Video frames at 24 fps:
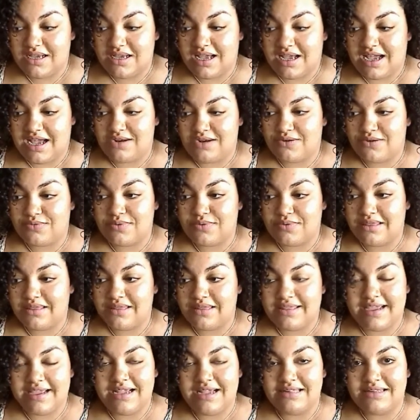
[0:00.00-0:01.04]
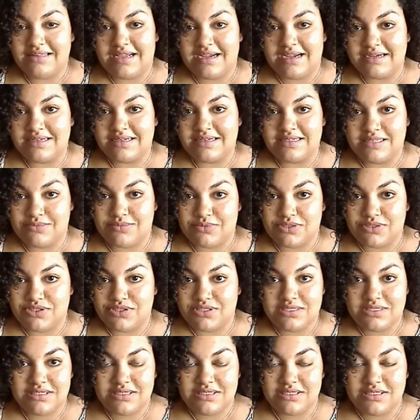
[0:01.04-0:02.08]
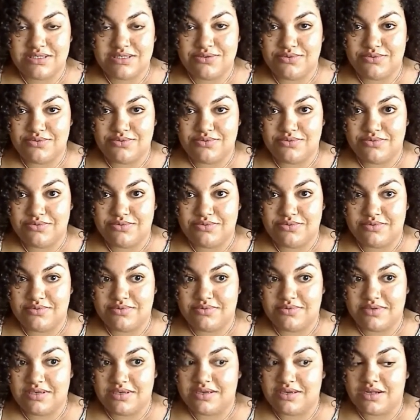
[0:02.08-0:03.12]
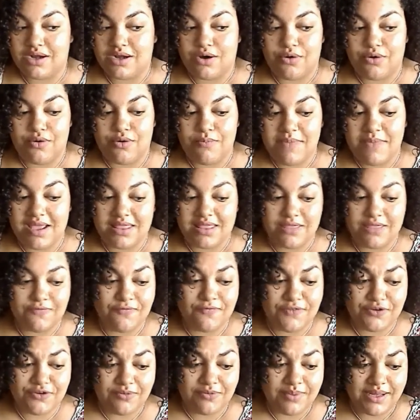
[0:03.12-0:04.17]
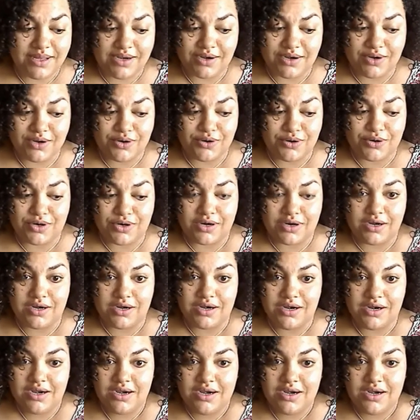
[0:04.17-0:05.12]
I don't really like lying to someone just to, you know, make them feel better or